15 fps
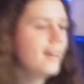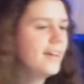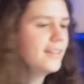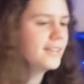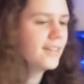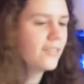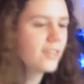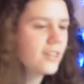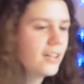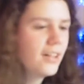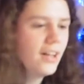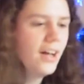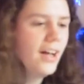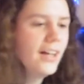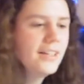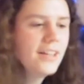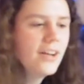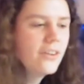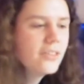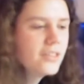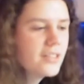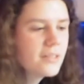And everything like that. And
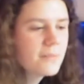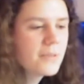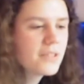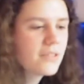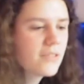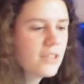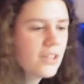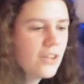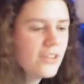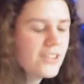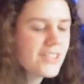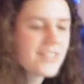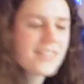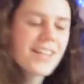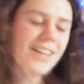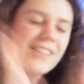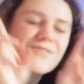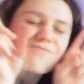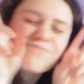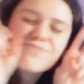now in this music video, he's just like...